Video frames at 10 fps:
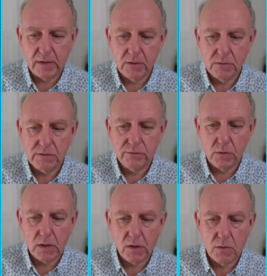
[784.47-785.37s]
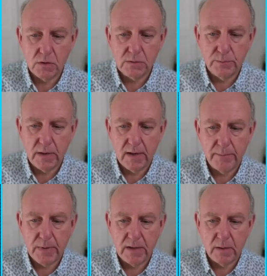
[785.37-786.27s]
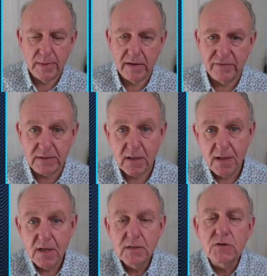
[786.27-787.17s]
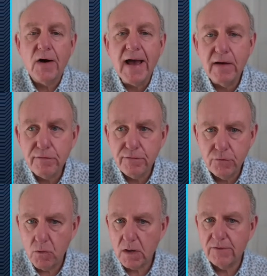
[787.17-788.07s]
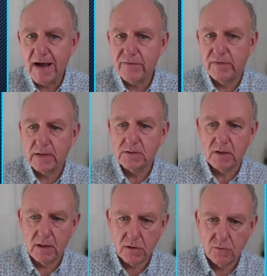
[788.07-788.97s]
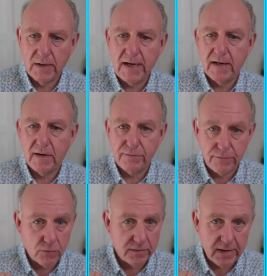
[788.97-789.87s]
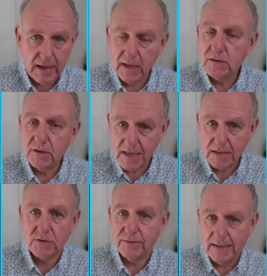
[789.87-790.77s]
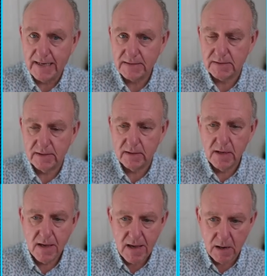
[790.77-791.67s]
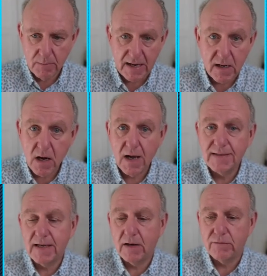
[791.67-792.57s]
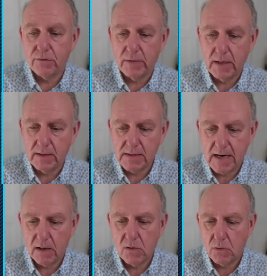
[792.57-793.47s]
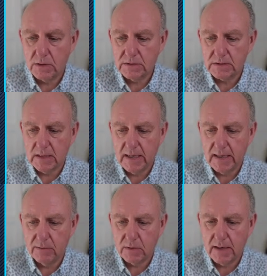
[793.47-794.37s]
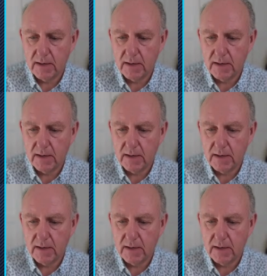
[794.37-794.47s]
Who's for? Course bundle benefit. So I have 4 graphics that are created for the introductory lesson, and my content for the entire course is laid out there.